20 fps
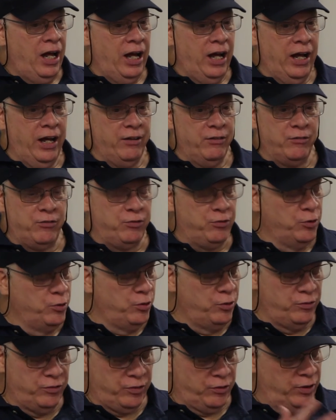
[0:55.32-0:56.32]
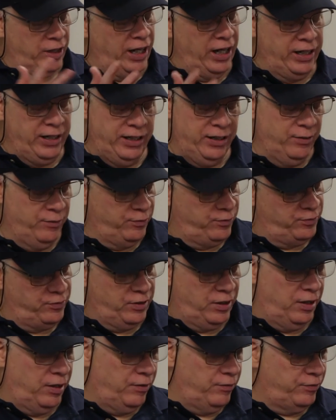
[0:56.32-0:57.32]
And through a variety
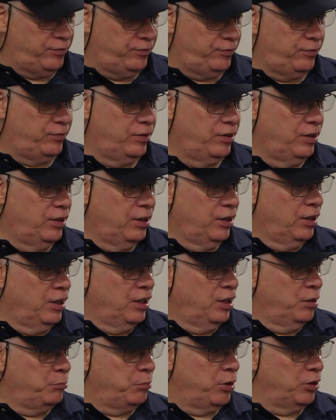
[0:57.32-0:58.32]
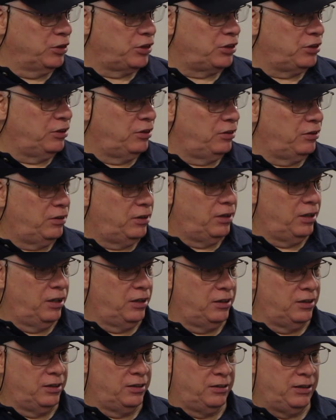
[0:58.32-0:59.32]
of uh, personal
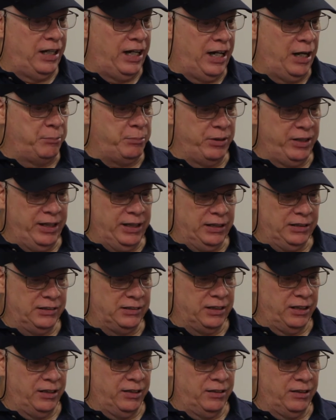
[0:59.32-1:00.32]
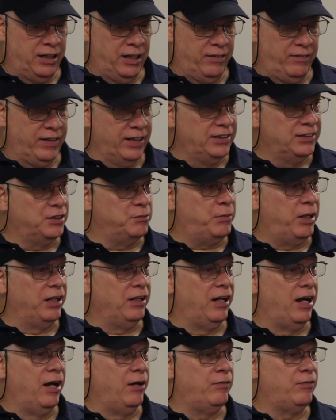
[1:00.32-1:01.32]
uh, happenings and, and, things in my
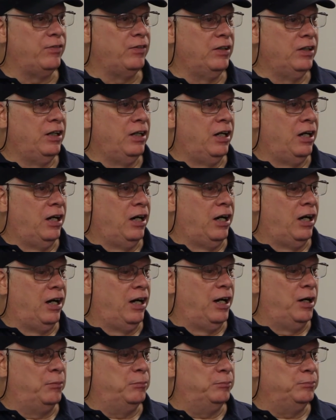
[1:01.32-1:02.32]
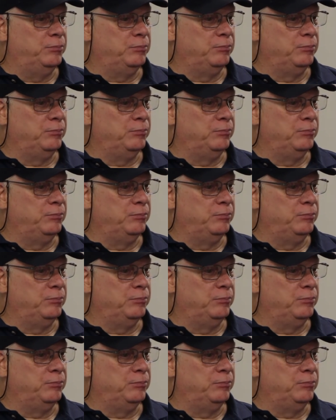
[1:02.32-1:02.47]
life, um,